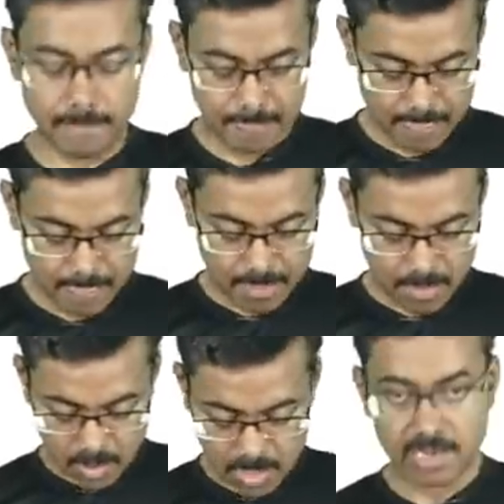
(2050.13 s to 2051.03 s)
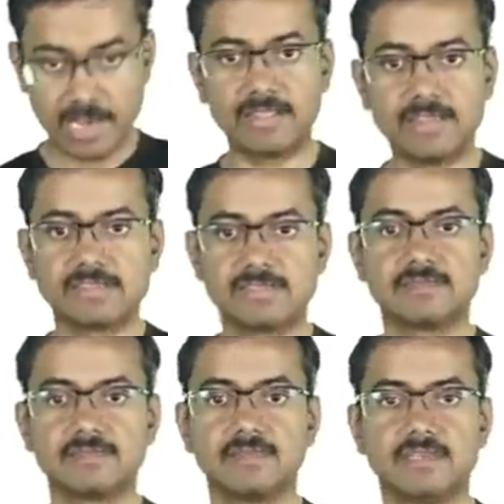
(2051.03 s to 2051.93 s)
up. Okay, like
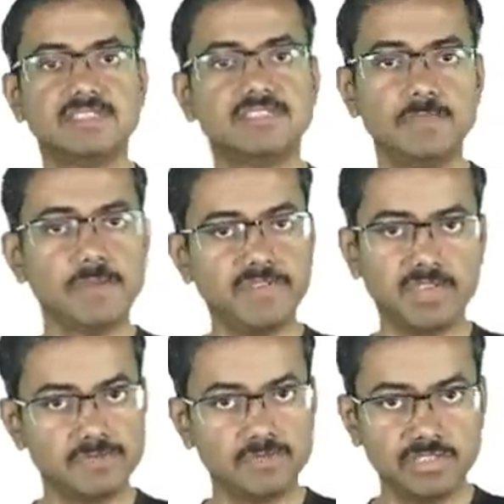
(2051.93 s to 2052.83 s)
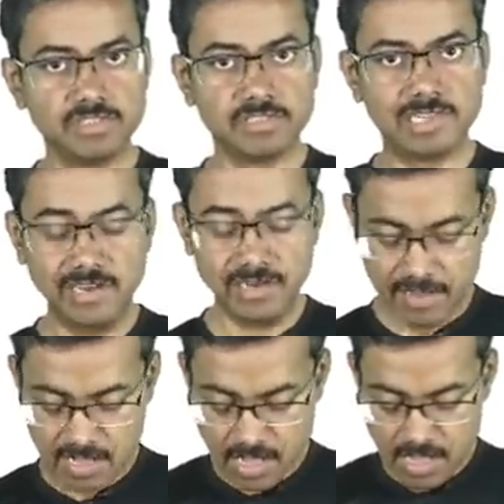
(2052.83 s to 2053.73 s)
this. Is this not pemphigus foliaceus?
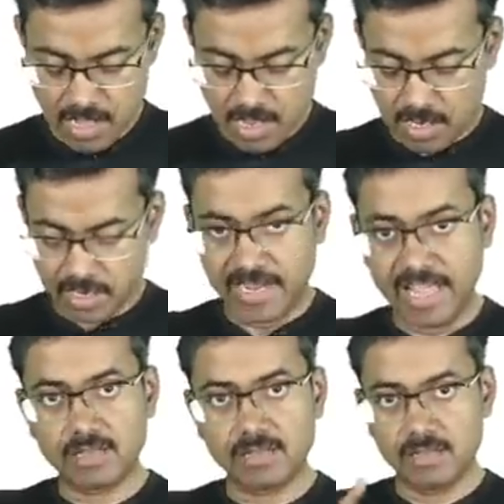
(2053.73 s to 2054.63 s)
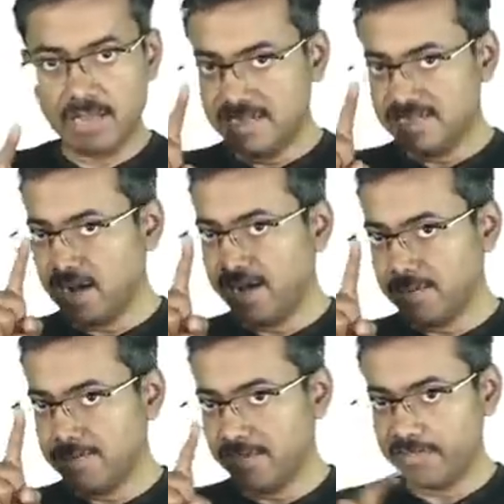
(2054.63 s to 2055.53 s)
Clear? Now take, let's say I
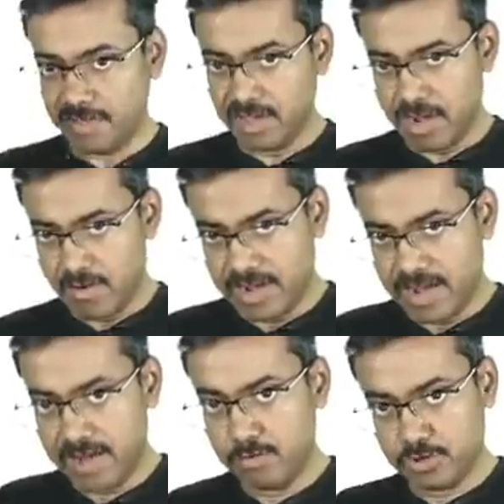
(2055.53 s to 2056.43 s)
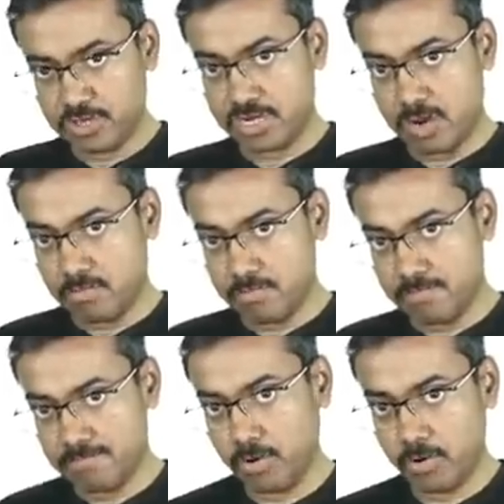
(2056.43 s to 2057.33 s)
take my finger now and try to push now.
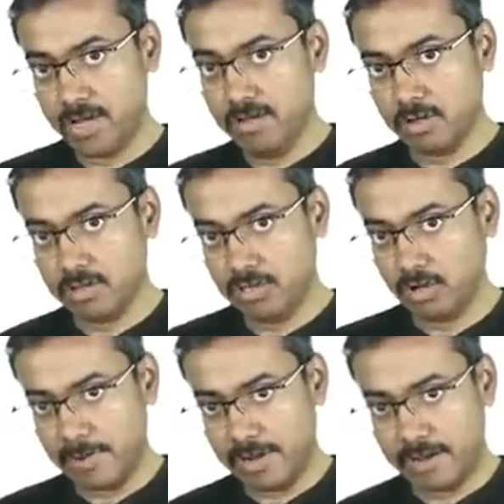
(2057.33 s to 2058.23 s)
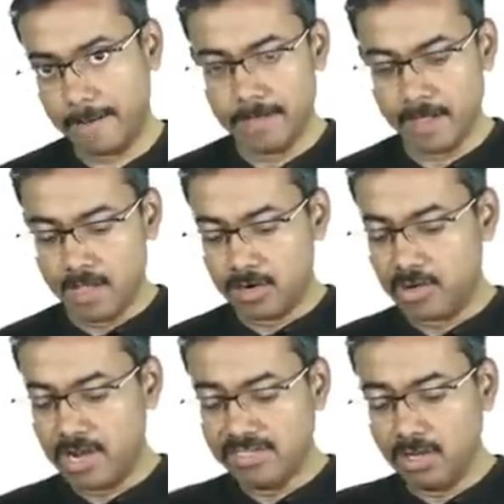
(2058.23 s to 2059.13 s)
Okay, on the top layer.
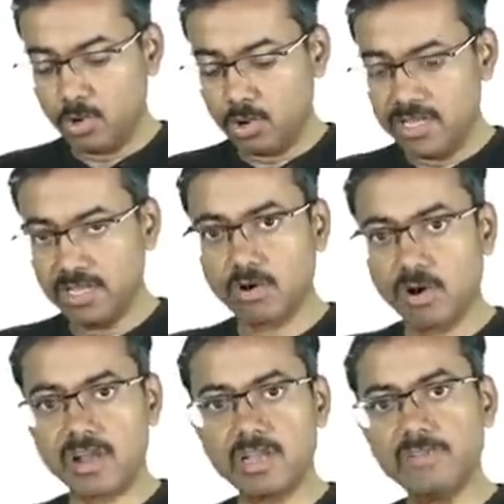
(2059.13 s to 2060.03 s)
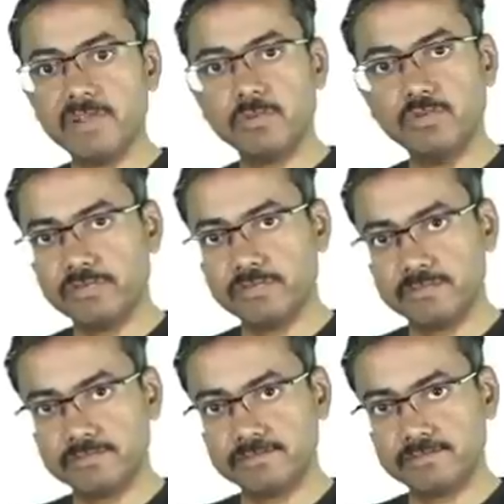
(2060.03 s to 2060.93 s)
Do you realize that only the corneum will move?
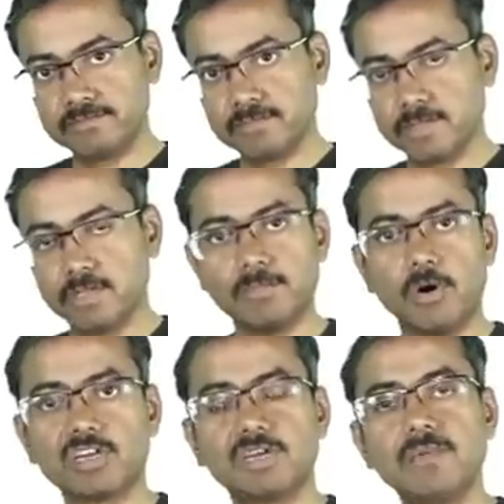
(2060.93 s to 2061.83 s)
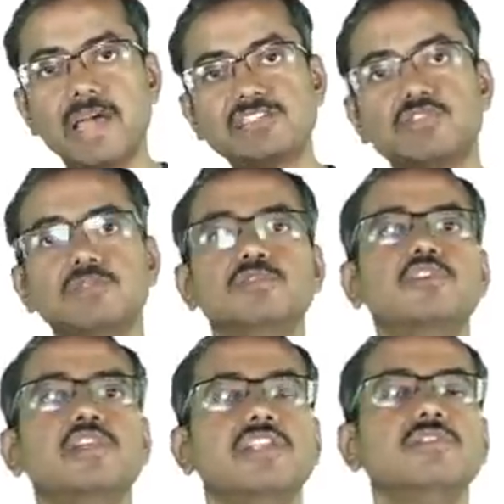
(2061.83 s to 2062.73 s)
The bottom layers don't
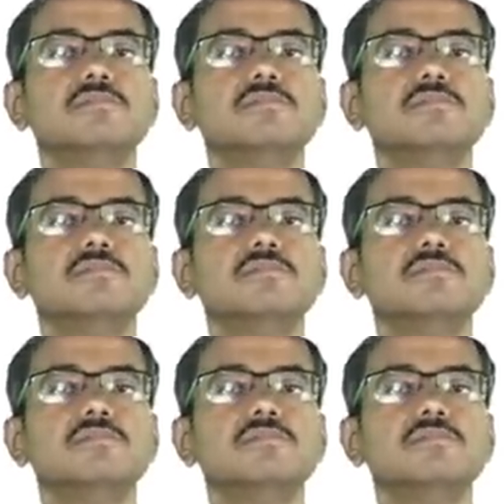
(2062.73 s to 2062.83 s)
move only,